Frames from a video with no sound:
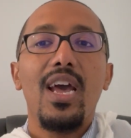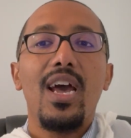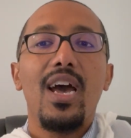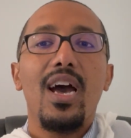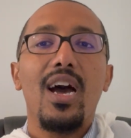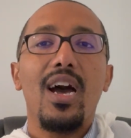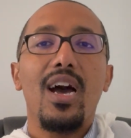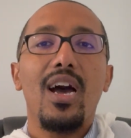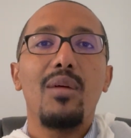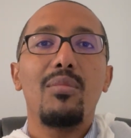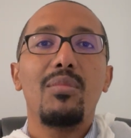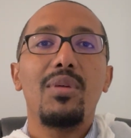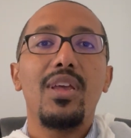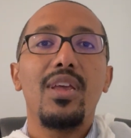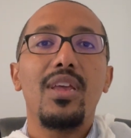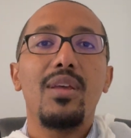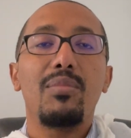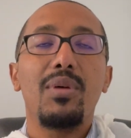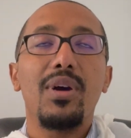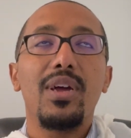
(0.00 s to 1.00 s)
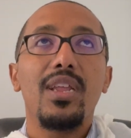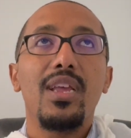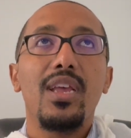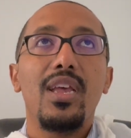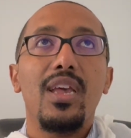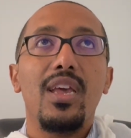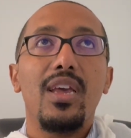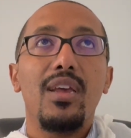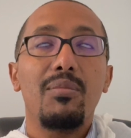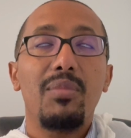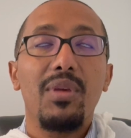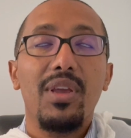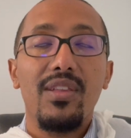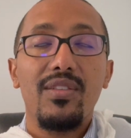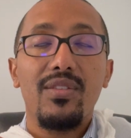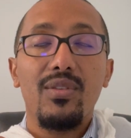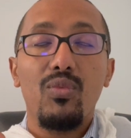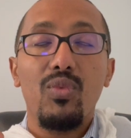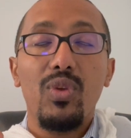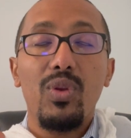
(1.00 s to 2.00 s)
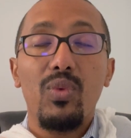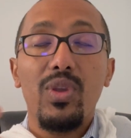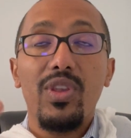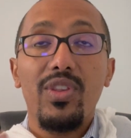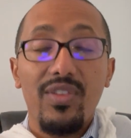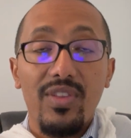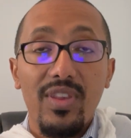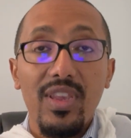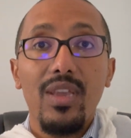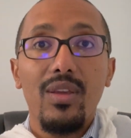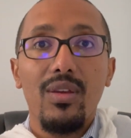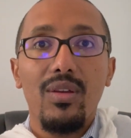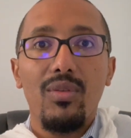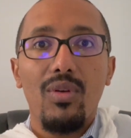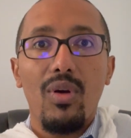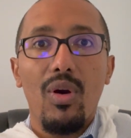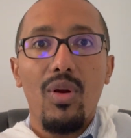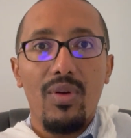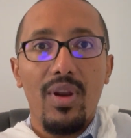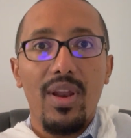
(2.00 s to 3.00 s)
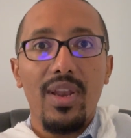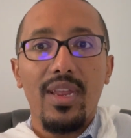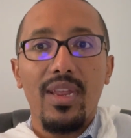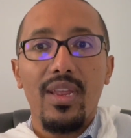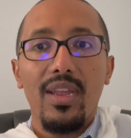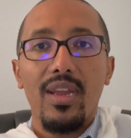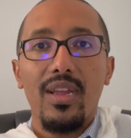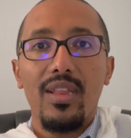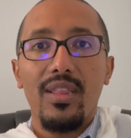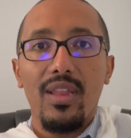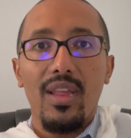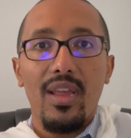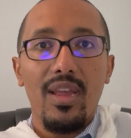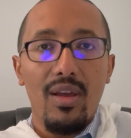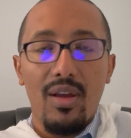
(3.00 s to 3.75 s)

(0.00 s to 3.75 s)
But because we see already in